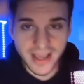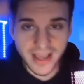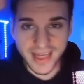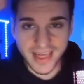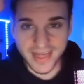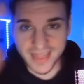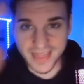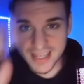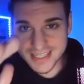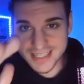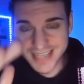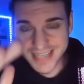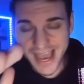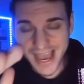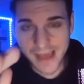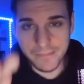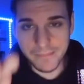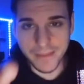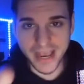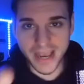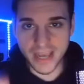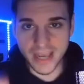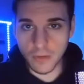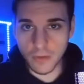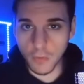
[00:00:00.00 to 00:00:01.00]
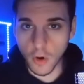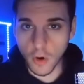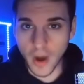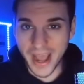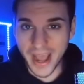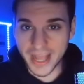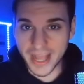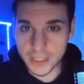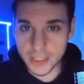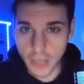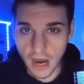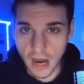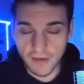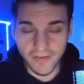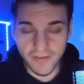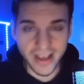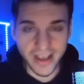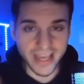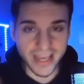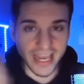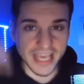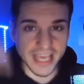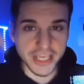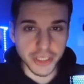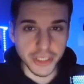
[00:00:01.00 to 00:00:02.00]
this campaign will end off
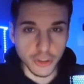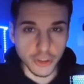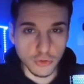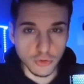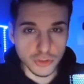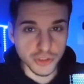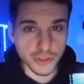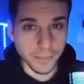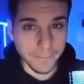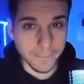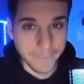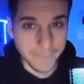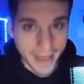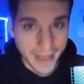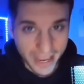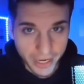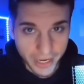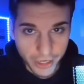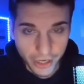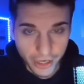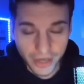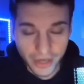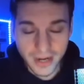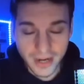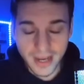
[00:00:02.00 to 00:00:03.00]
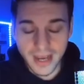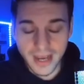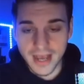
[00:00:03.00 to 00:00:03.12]
in a huge banger.